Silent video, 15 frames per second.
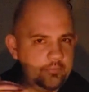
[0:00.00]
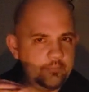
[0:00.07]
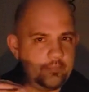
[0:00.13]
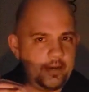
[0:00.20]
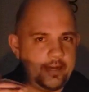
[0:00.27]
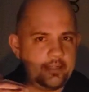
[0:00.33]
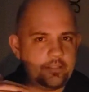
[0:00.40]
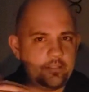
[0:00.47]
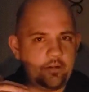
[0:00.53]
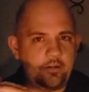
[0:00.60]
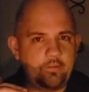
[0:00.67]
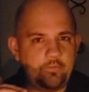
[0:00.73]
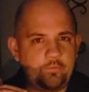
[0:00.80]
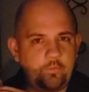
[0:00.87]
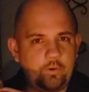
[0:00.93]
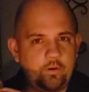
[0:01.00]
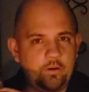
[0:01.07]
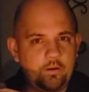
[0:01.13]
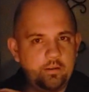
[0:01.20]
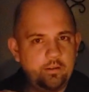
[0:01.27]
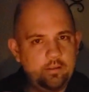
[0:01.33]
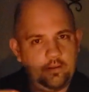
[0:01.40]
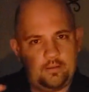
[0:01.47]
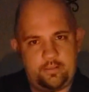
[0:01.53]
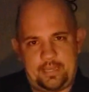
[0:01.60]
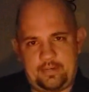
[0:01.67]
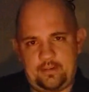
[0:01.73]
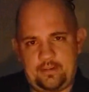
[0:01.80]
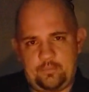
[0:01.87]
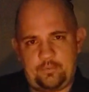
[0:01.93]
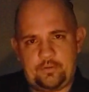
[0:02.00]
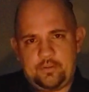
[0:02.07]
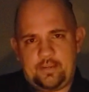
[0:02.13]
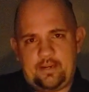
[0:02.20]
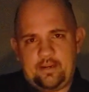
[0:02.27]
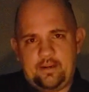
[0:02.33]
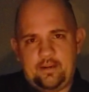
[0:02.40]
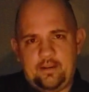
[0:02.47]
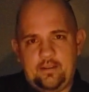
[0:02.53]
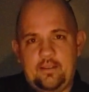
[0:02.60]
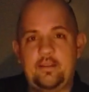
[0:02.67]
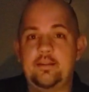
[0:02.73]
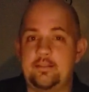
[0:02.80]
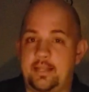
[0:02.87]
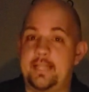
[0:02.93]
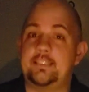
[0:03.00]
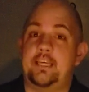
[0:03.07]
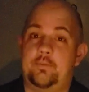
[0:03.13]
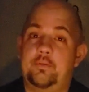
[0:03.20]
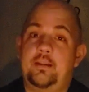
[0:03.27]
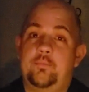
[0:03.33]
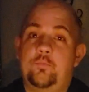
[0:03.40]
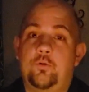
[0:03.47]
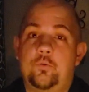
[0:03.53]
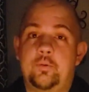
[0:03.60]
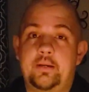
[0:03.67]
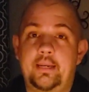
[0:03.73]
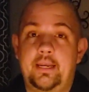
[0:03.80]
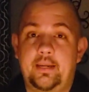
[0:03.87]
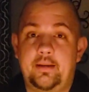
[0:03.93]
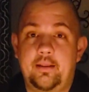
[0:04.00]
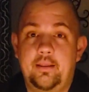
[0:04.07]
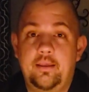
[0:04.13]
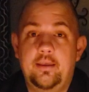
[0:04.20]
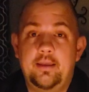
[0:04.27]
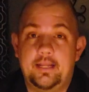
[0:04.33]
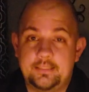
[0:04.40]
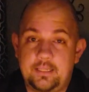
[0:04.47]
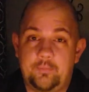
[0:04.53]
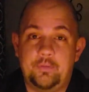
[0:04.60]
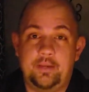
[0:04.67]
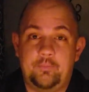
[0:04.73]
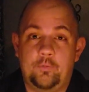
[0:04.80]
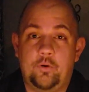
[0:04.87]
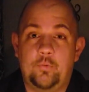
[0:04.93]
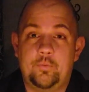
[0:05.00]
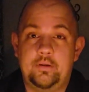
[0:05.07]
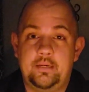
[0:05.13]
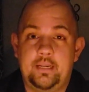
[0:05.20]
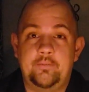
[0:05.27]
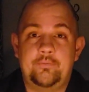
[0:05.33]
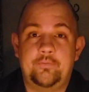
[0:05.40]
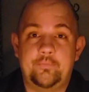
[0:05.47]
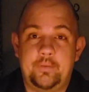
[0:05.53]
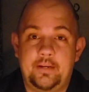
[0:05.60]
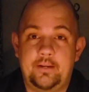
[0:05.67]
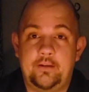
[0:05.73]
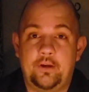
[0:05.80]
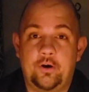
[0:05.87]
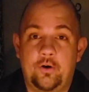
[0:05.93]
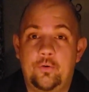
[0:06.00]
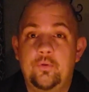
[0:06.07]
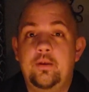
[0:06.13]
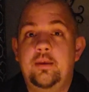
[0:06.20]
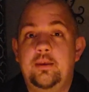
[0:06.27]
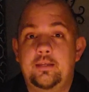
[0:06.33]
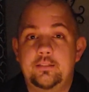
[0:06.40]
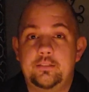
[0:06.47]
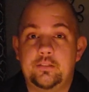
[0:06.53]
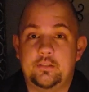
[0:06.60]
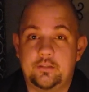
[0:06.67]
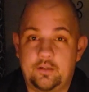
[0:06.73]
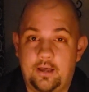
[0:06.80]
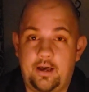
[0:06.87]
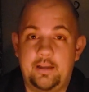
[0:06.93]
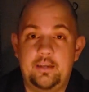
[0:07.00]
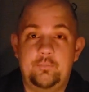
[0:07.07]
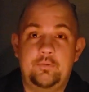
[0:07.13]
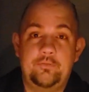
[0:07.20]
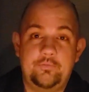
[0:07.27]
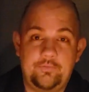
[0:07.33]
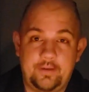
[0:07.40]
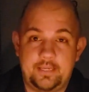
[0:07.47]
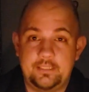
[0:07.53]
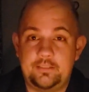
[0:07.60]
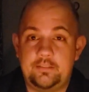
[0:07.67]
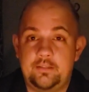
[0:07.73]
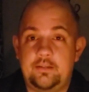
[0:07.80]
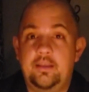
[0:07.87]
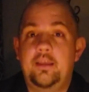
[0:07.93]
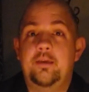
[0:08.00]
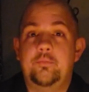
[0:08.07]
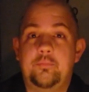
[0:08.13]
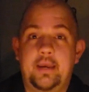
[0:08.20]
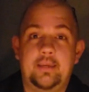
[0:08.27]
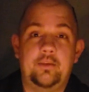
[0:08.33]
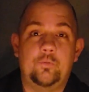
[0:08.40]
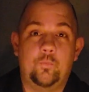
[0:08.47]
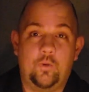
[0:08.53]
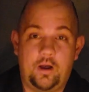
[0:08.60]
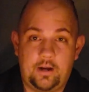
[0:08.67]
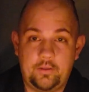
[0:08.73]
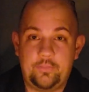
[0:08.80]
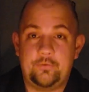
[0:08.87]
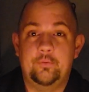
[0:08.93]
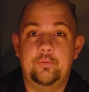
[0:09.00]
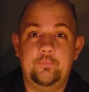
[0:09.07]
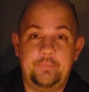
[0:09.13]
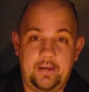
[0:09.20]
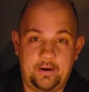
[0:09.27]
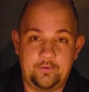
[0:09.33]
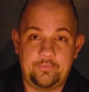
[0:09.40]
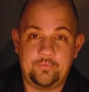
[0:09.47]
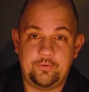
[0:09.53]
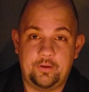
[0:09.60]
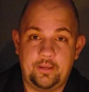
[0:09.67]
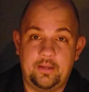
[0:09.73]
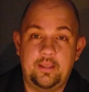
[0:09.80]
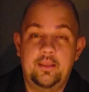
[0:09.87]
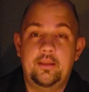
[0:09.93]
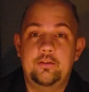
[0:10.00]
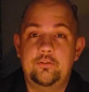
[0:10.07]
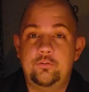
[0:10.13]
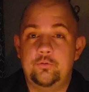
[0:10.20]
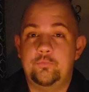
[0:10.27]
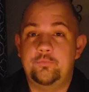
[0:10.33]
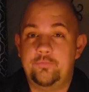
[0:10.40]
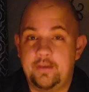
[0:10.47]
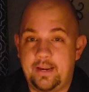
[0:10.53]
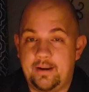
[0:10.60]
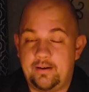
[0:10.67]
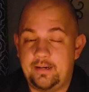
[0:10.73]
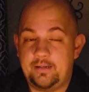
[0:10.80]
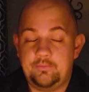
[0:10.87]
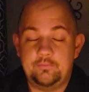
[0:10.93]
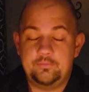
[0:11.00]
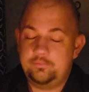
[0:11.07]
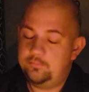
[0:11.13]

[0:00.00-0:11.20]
minus 34. That number there, that's how many more we need. That's how many more we need for me to go into the condom infested, make you walk through it barefoot, do very